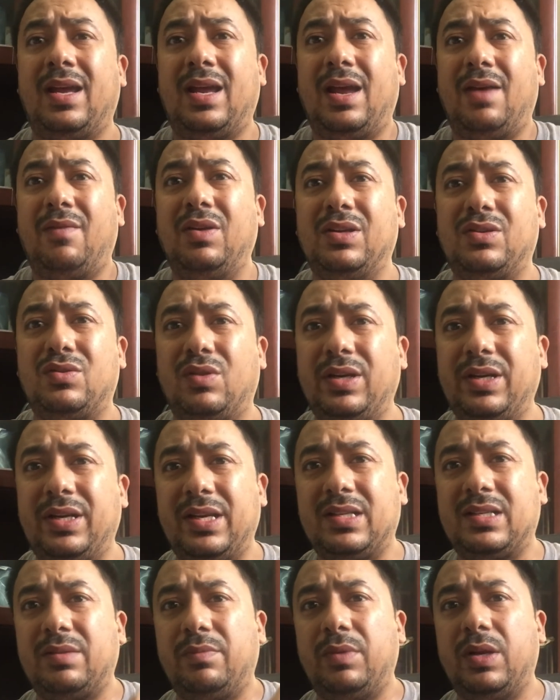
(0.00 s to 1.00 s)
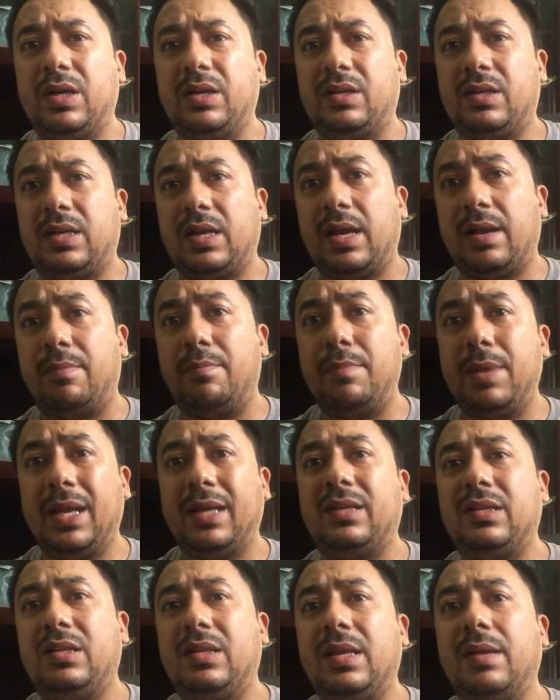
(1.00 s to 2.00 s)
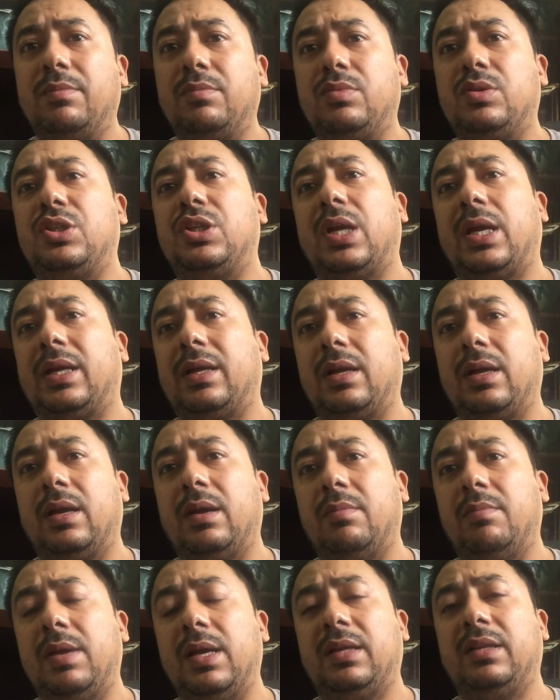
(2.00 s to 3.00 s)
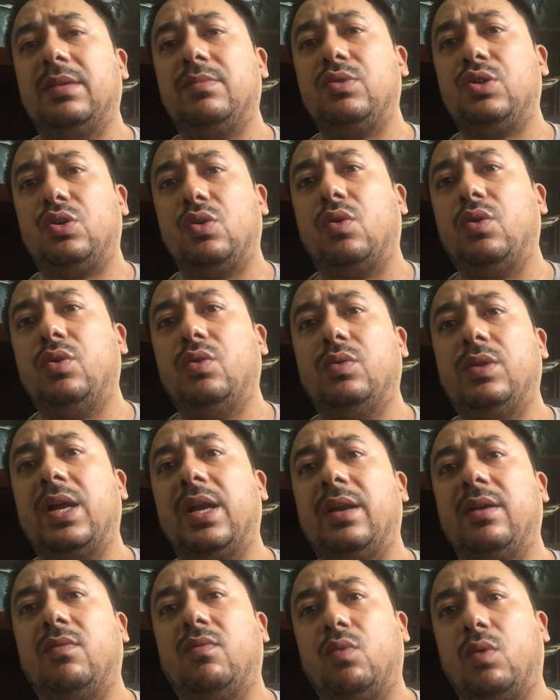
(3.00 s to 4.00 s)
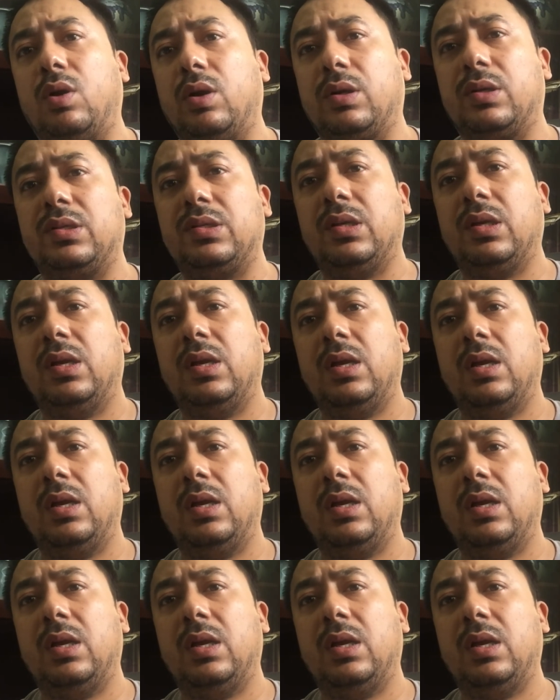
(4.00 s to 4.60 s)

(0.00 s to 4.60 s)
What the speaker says: It only takes a minute. Make them check, make them show you that it works.